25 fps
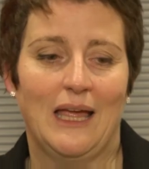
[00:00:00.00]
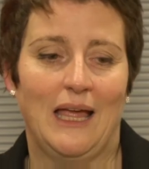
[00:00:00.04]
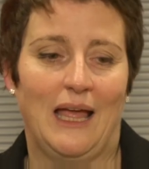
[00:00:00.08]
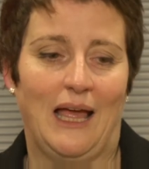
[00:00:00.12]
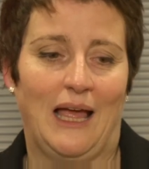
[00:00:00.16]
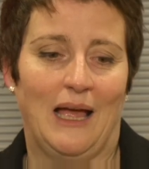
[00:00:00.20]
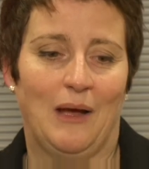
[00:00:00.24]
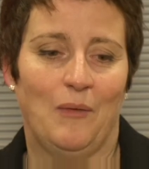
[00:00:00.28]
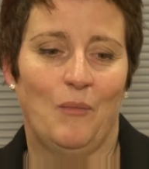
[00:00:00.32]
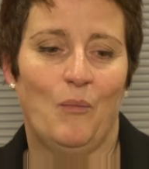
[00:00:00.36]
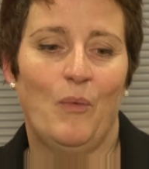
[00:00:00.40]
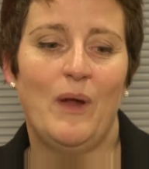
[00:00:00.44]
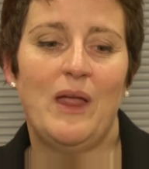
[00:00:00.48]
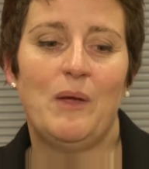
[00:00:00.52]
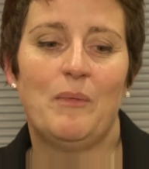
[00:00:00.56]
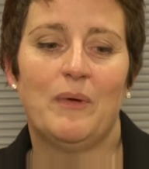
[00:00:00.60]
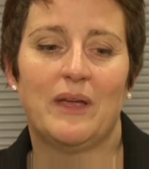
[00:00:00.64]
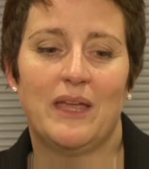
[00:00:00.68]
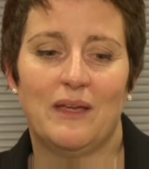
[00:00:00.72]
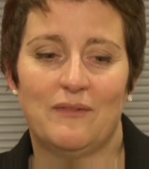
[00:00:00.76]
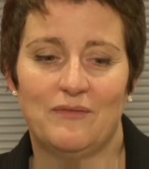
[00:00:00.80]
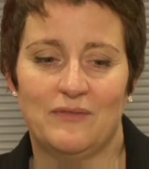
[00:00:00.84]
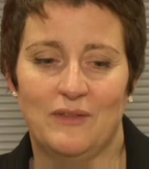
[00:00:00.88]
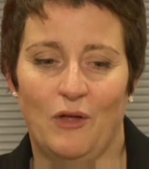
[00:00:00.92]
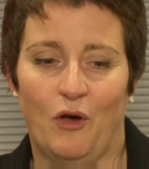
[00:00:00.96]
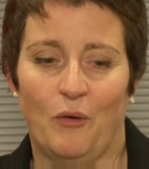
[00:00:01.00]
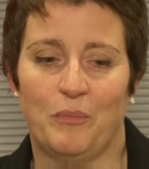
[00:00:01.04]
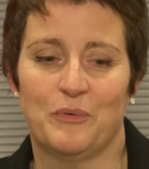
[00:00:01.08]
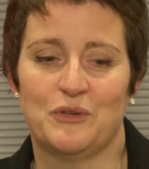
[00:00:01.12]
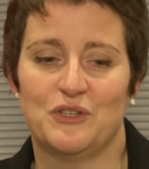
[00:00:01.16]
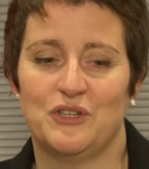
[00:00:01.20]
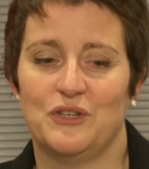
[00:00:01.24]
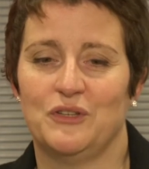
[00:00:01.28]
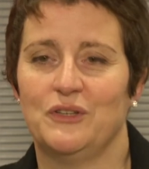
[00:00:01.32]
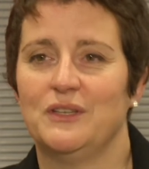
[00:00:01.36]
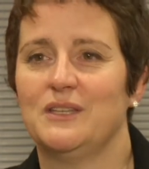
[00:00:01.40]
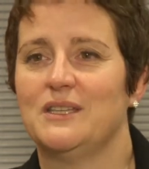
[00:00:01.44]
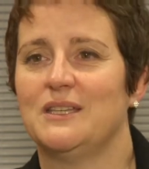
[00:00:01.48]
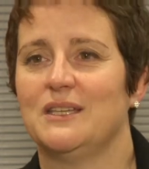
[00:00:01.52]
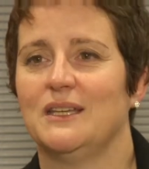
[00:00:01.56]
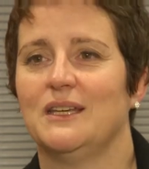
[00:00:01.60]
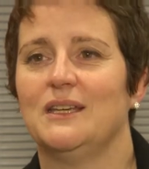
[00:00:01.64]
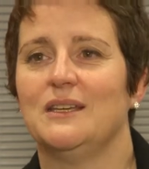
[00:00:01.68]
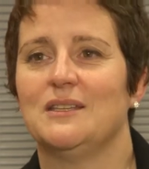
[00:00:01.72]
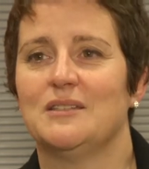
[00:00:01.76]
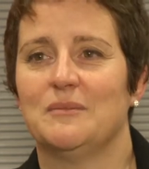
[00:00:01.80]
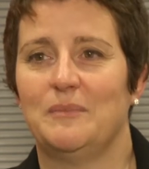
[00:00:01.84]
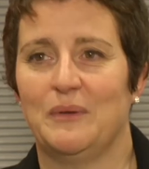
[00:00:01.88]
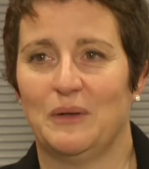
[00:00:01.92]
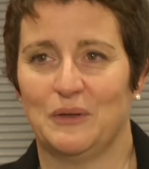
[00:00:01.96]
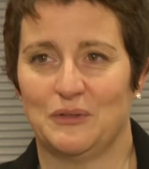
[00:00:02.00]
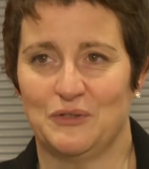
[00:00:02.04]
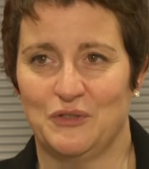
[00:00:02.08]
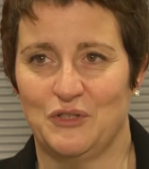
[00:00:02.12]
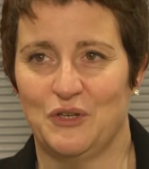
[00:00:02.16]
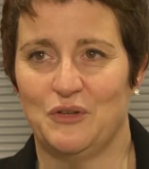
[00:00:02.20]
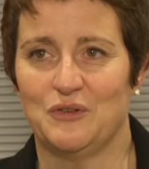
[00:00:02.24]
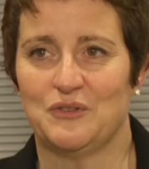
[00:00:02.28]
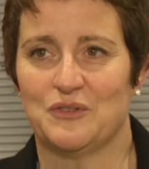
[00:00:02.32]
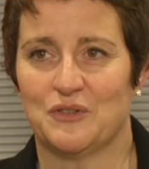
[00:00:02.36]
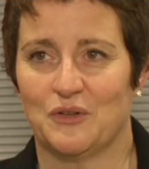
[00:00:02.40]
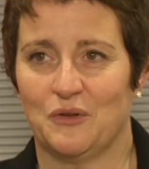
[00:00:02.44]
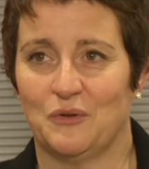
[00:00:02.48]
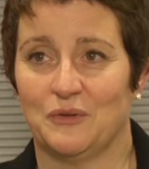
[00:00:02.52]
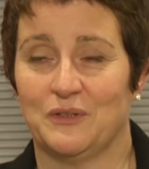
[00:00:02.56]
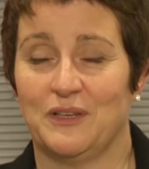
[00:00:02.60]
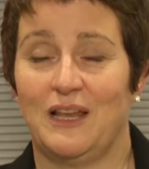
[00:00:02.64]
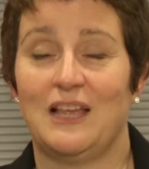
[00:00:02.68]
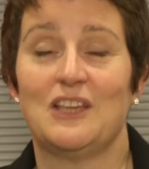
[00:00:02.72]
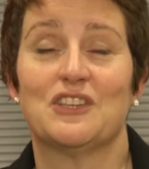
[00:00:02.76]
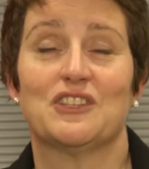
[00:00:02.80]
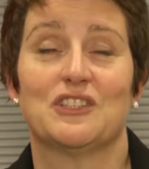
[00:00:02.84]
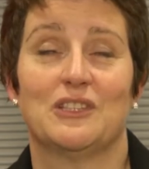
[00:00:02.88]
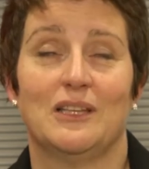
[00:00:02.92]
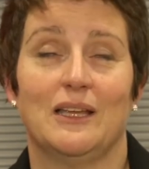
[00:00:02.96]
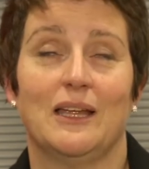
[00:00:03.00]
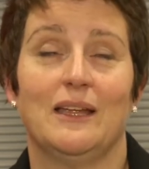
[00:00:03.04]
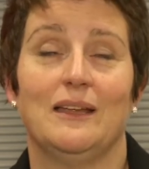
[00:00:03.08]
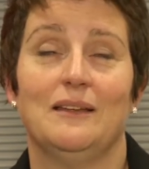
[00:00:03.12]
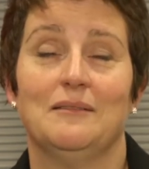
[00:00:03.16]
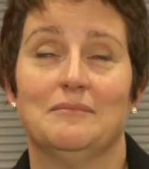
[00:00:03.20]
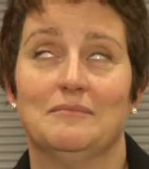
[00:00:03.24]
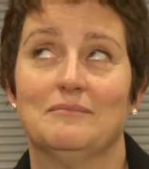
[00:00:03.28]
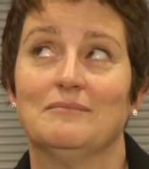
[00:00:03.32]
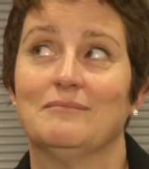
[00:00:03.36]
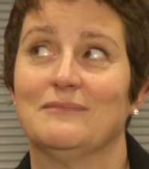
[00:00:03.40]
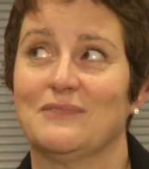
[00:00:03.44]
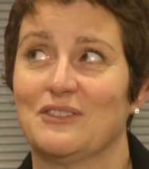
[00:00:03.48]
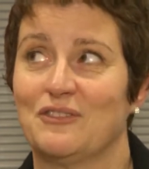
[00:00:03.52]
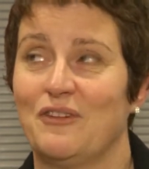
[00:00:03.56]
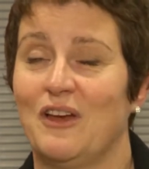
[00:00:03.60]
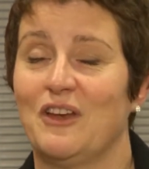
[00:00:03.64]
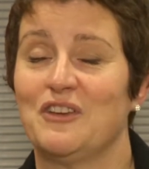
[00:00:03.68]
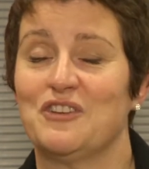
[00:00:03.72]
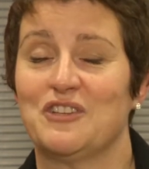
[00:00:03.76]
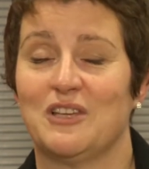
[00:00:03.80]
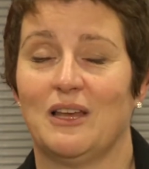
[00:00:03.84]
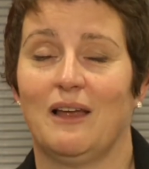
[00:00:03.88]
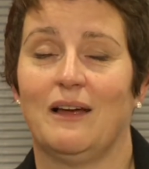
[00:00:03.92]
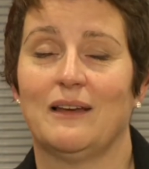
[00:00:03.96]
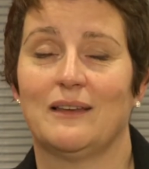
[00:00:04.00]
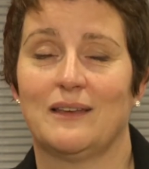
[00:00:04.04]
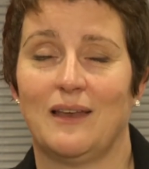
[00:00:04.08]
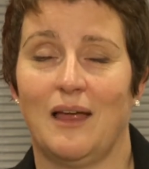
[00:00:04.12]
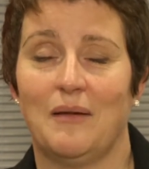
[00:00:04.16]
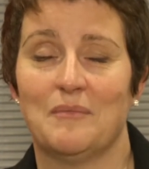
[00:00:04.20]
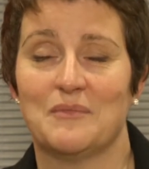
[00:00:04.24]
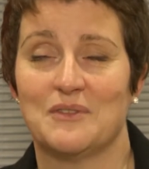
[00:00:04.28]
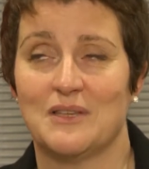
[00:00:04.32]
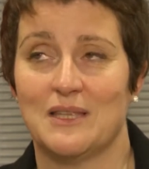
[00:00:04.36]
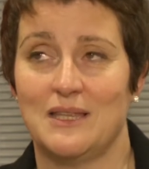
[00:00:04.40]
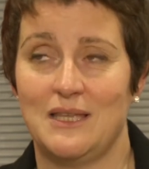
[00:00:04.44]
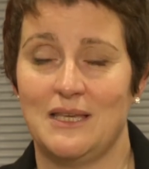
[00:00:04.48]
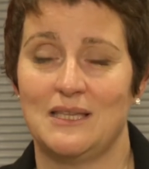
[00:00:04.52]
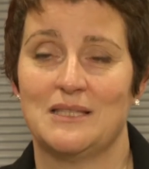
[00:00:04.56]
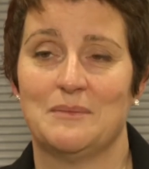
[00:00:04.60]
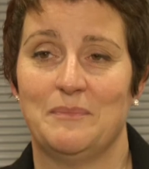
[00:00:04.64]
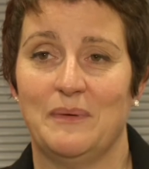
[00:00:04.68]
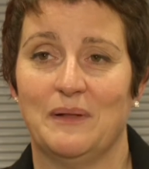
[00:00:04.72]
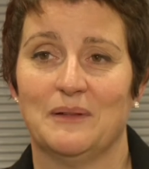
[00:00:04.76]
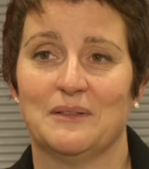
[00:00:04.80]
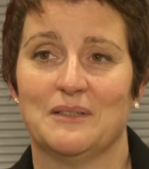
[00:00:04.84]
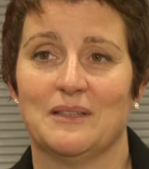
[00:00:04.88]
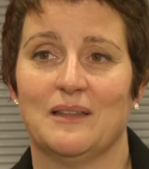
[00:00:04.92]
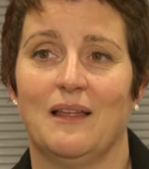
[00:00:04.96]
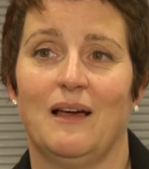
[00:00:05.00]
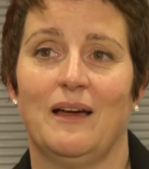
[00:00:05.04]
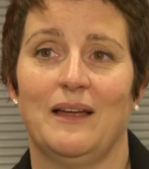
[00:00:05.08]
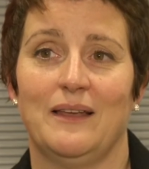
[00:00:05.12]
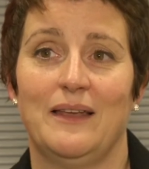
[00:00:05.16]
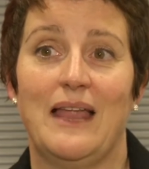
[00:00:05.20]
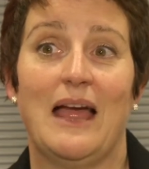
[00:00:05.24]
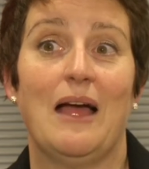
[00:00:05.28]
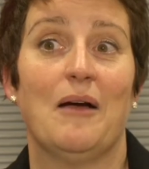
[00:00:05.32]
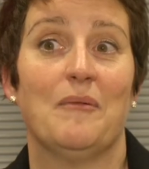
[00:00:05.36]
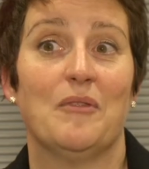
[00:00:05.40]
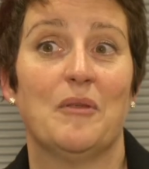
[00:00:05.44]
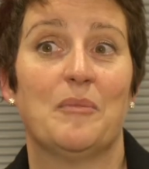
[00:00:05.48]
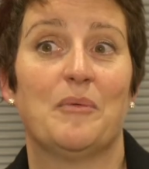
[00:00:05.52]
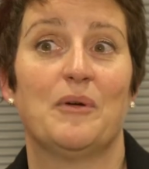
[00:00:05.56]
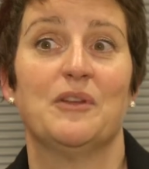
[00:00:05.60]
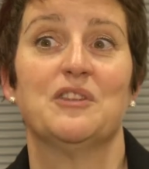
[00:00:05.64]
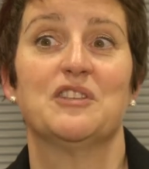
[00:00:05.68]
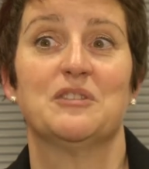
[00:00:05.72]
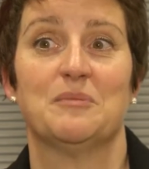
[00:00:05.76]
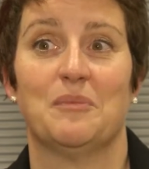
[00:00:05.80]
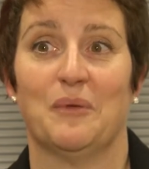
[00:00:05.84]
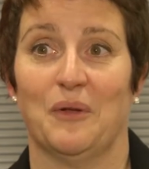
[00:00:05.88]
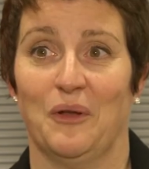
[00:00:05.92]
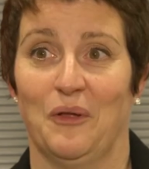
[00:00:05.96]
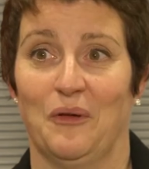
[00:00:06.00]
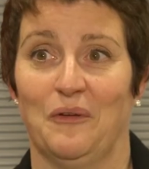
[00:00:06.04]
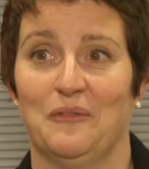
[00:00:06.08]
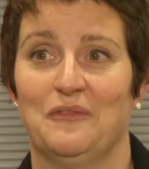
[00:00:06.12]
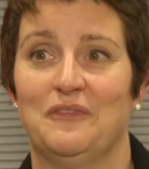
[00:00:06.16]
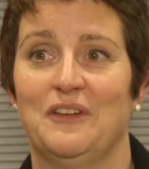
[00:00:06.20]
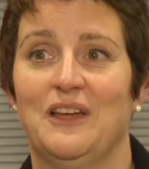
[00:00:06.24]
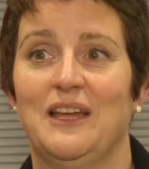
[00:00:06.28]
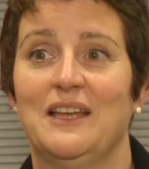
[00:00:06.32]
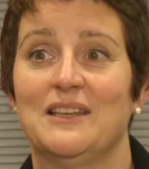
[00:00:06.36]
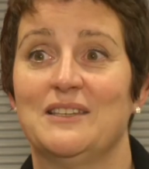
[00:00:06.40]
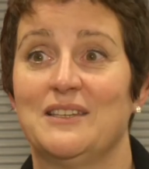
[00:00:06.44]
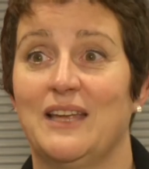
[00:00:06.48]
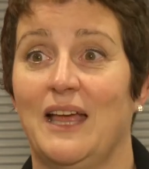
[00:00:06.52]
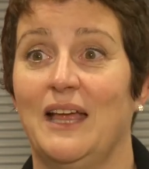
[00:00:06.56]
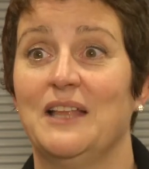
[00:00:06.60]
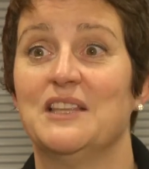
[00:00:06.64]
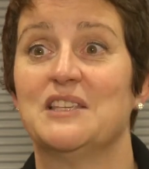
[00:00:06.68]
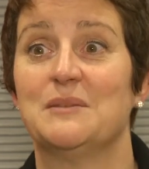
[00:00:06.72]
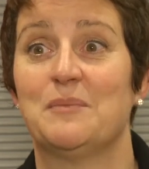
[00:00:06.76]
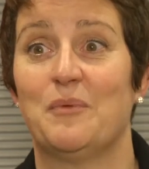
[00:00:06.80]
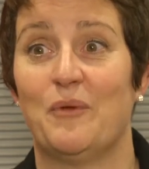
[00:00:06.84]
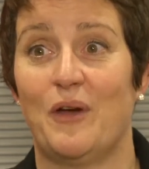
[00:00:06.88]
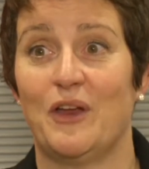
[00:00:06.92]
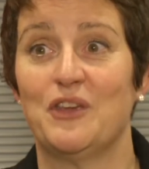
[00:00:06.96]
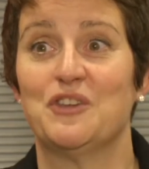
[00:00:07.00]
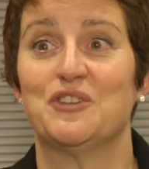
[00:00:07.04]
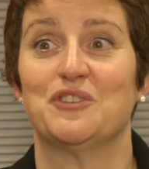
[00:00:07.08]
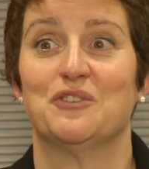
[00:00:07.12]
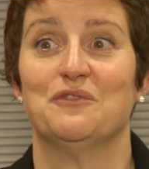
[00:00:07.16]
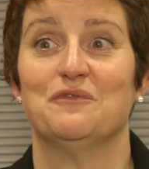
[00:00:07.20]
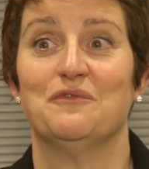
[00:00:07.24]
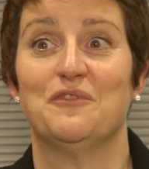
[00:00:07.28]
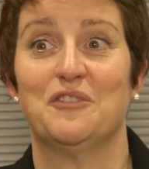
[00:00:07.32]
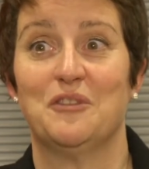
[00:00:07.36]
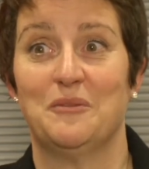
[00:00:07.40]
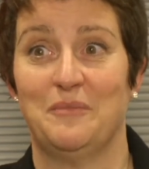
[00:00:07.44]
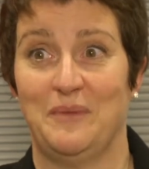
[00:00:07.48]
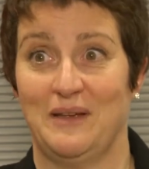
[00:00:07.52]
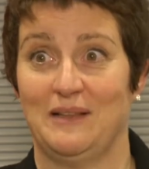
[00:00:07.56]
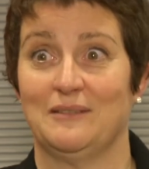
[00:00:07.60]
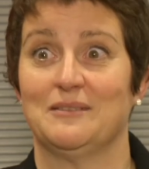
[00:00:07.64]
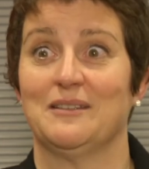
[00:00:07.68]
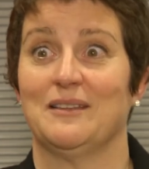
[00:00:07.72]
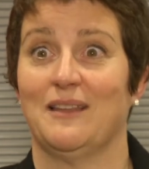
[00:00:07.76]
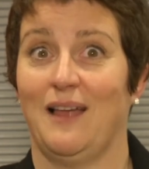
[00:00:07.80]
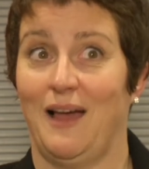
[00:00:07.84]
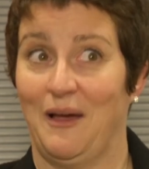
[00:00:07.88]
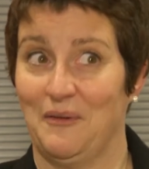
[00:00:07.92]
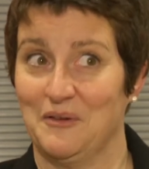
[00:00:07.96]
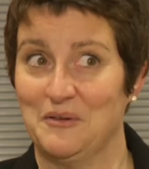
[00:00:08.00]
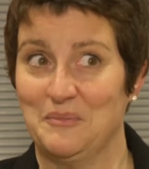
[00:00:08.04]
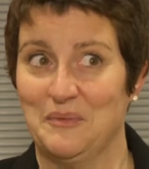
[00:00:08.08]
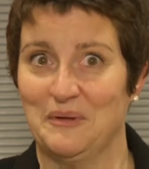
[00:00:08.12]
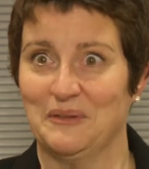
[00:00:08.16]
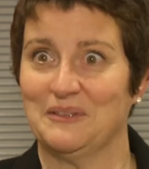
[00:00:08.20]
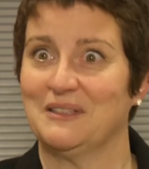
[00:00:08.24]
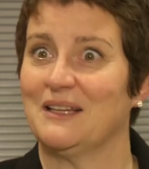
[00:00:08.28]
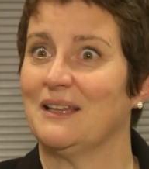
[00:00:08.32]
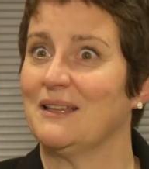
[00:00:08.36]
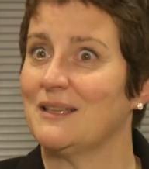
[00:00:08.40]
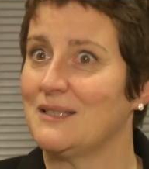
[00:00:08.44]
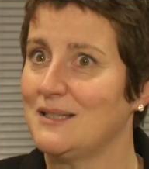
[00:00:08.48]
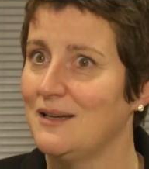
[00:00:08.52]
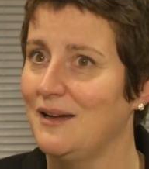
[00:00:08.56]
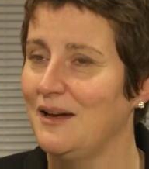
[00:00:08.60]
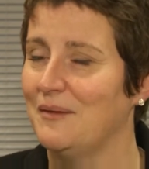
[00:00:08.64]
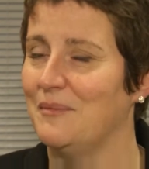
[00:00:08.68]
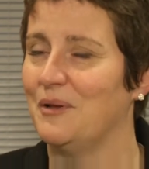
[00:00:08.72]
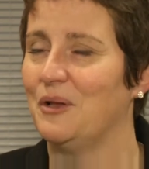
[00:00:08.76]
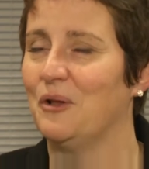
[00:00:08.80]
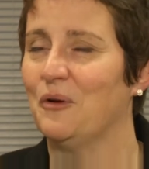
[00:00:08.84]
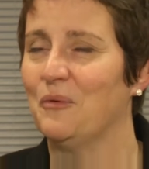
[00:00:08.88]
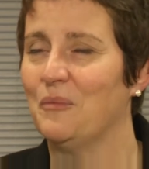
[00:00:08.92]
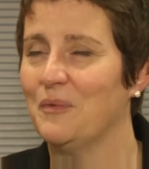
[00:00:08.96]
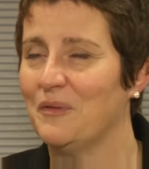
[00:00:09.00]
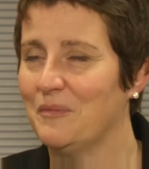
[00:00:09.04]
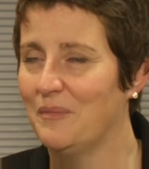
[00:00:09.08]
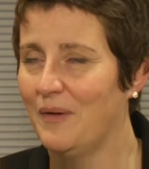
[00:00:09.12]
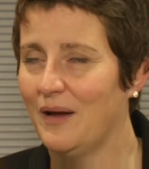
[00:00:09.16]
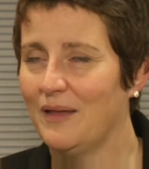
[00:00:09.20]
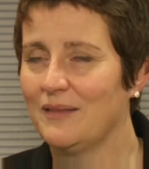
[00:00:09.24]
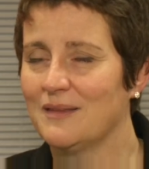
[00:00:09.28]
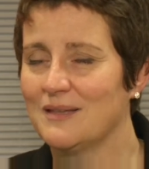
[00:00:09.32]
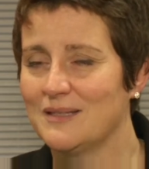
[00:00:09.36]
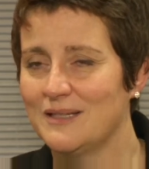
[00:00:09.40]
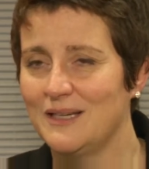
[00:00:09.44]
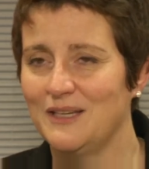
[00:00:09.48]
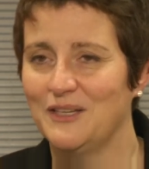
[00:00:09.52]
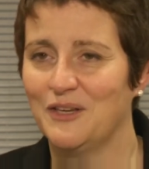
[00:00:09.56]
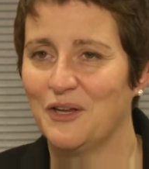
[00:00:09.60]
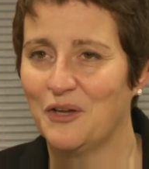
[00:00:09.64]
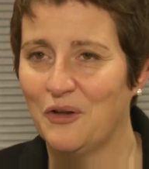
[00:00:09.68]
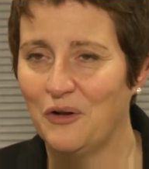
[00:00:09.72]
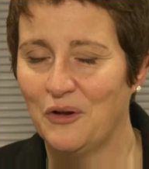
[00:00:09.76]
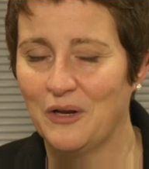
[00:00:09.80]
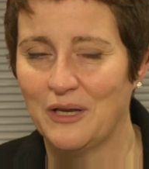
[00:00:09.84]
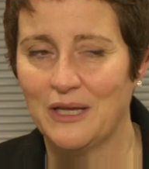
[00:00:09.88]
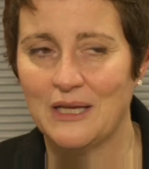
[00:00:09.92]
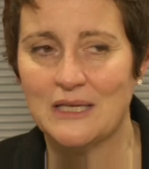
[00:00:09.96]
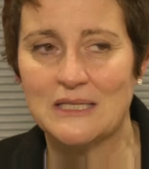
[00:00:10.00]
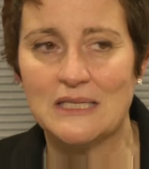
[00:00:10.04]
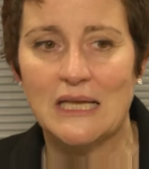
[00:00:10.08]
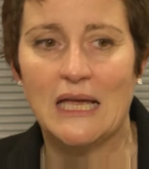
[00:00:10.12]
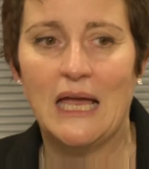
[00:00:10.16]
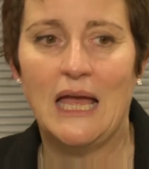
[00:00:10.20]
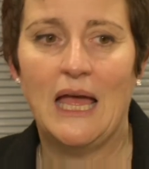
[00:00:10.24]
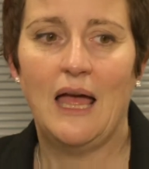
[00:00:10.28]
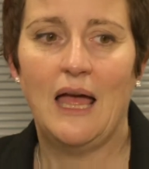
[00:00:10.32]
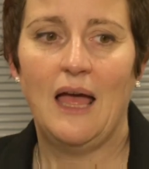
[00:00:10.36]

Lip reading: And we were given the opportunity to build a new school. And actually, strangely, I'd come to this building that I now am the principal of to get inspiration for the building that I was building at the time, along with my other senior colleagues.